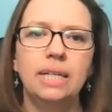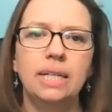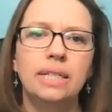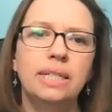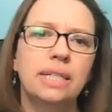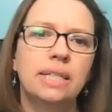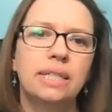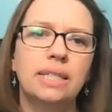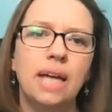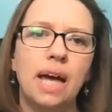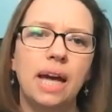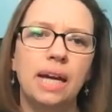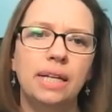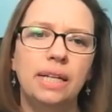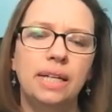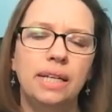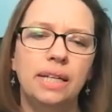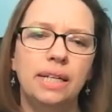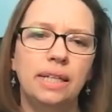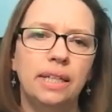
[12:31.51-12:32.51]

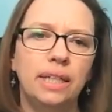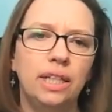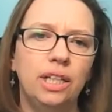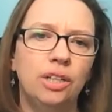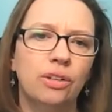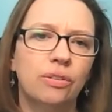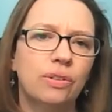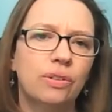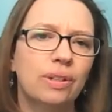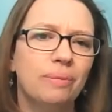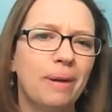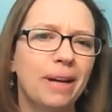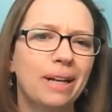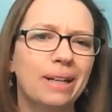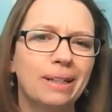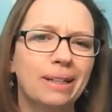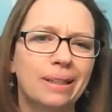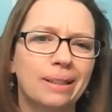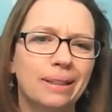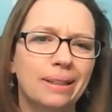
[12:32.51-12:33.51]
deciding, you know, am I
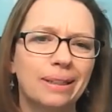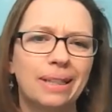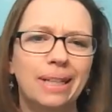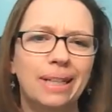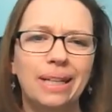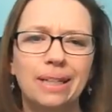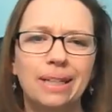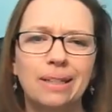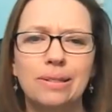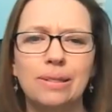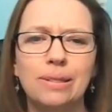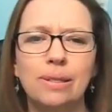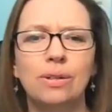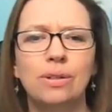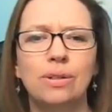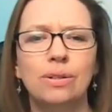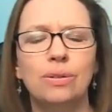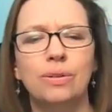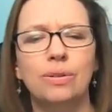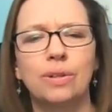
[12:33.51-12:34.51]
going to
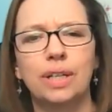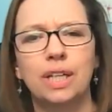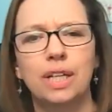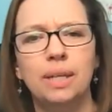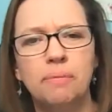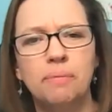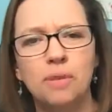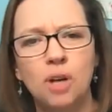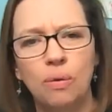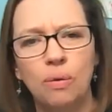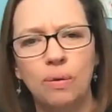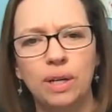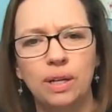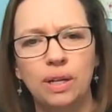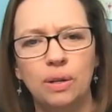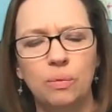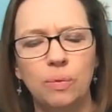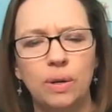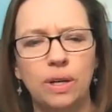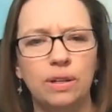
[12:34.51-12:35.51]
cancel or keep
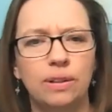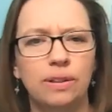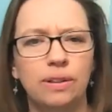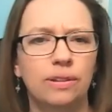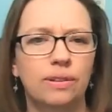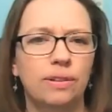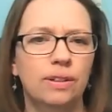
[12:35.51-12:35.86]
going with,